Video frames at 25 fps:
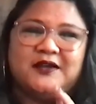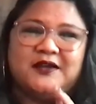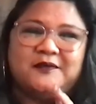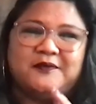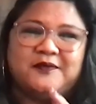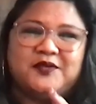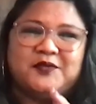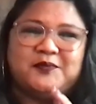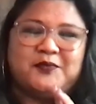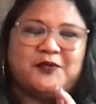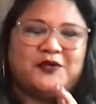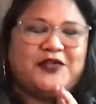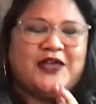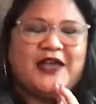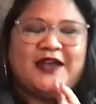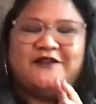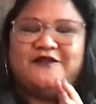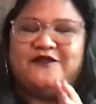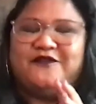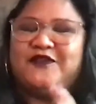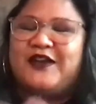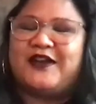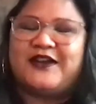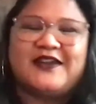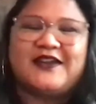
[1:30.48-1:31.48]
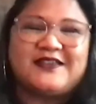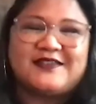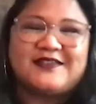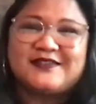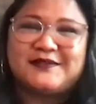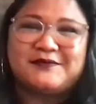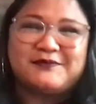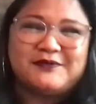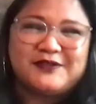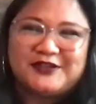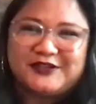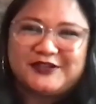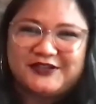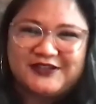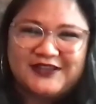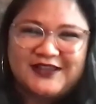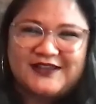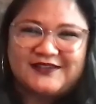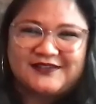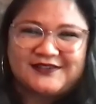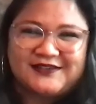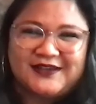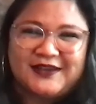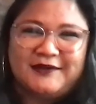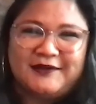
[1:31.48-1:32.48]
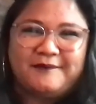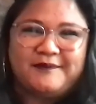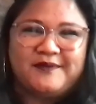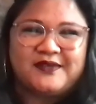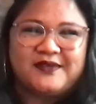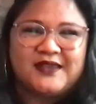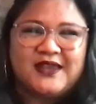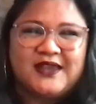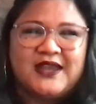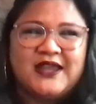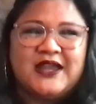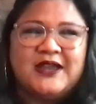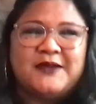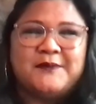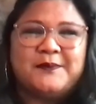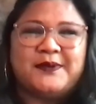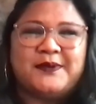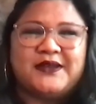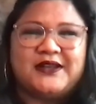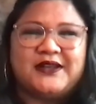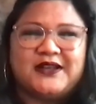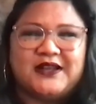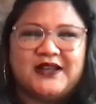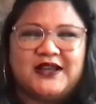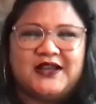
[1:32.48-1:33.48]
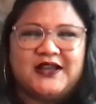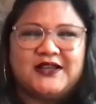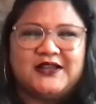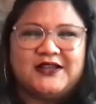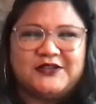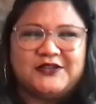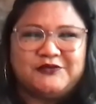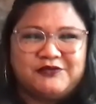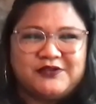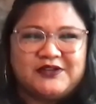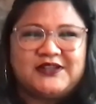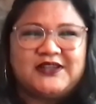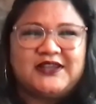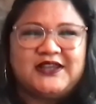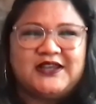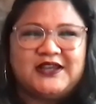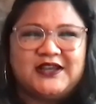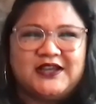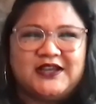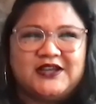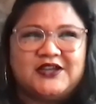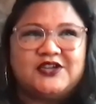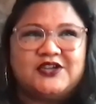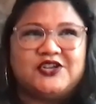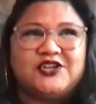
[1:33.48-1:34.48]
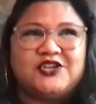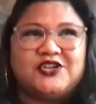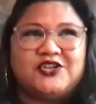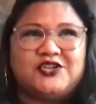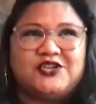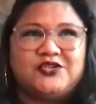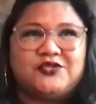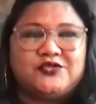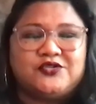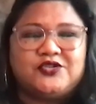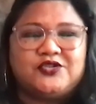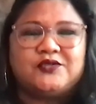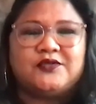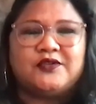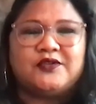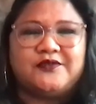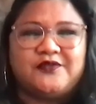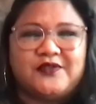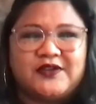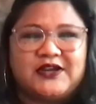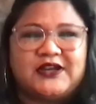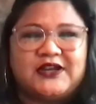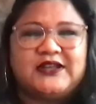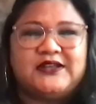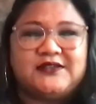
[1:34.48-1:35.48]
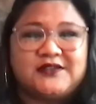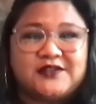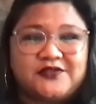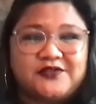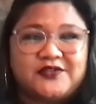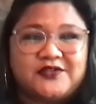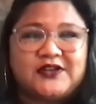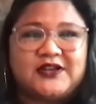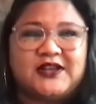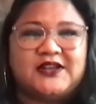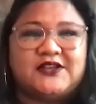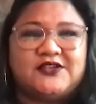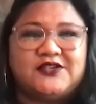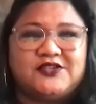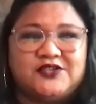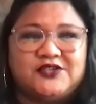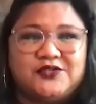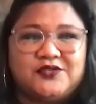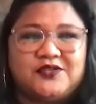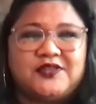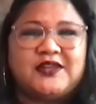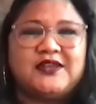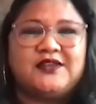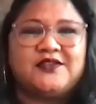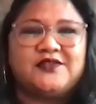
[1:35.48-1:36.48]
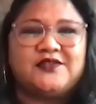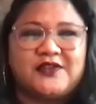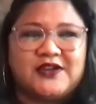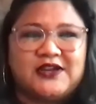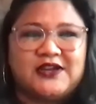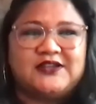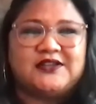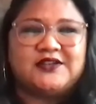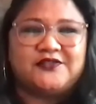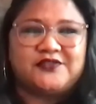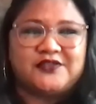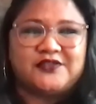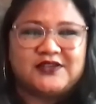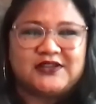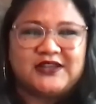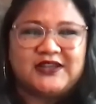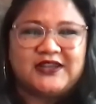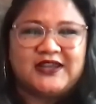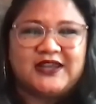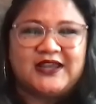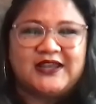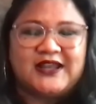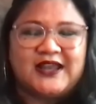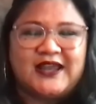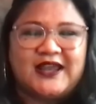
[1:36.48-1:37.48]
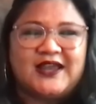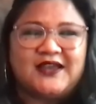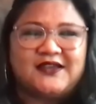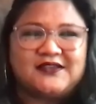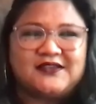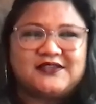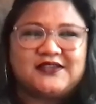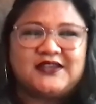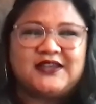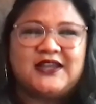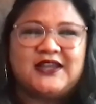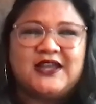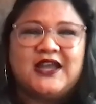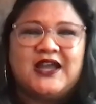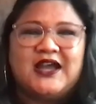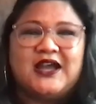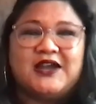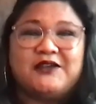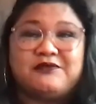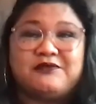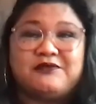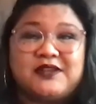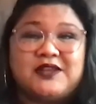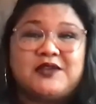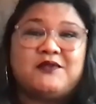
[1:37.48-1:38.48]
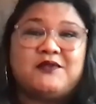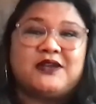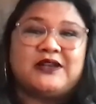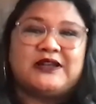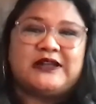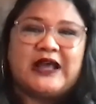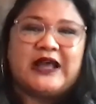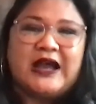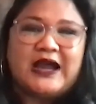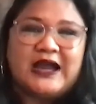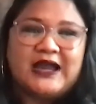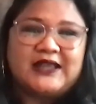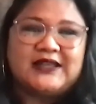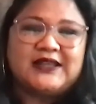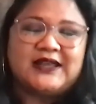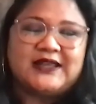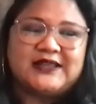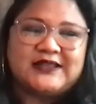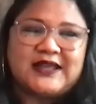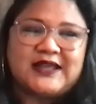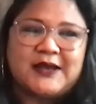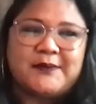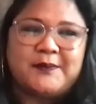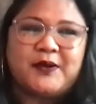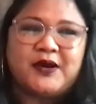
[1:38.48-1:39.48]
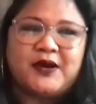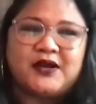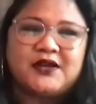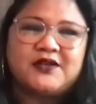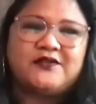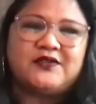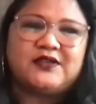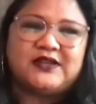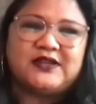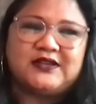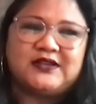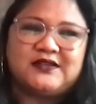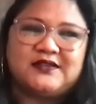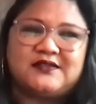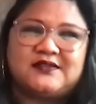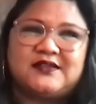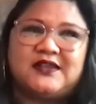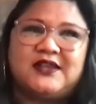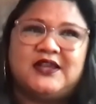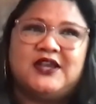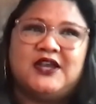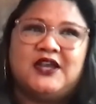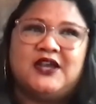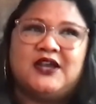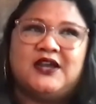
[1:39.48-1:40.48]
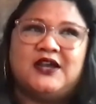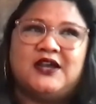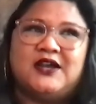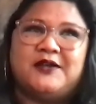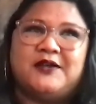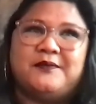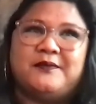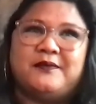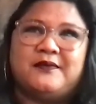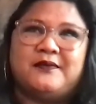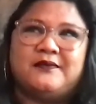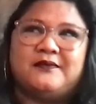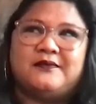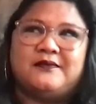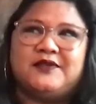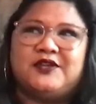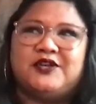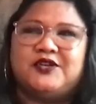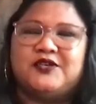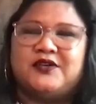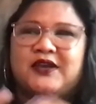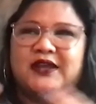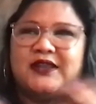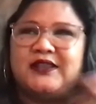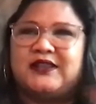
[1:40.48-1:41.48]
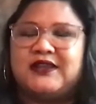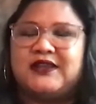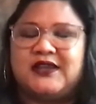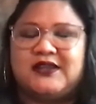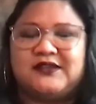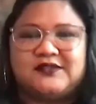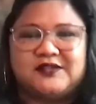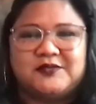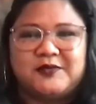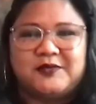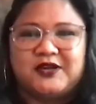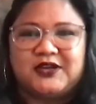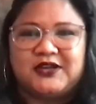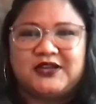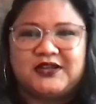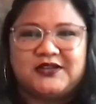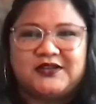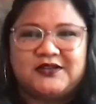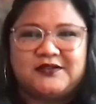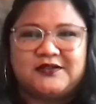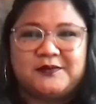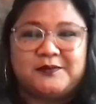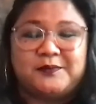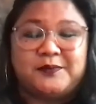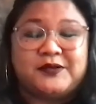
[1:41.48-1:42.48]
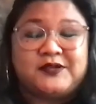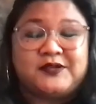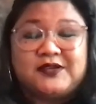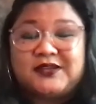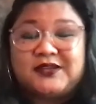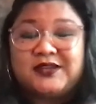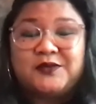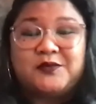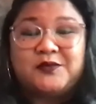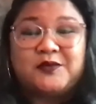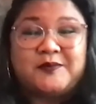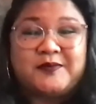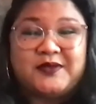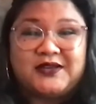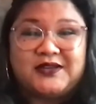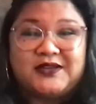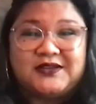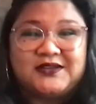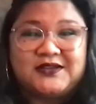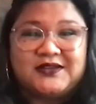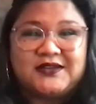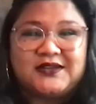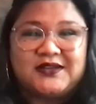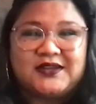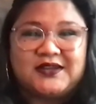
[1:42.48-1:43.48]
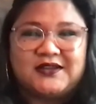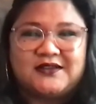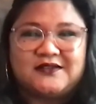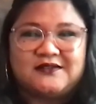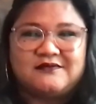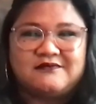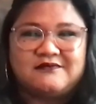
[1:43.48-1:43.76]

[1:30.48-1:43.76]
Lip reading: you both have very similar last names, but really you two are very different and do things very differently. And I really wanted to highlight that. Part of it is, I think Asian American, particularly women, get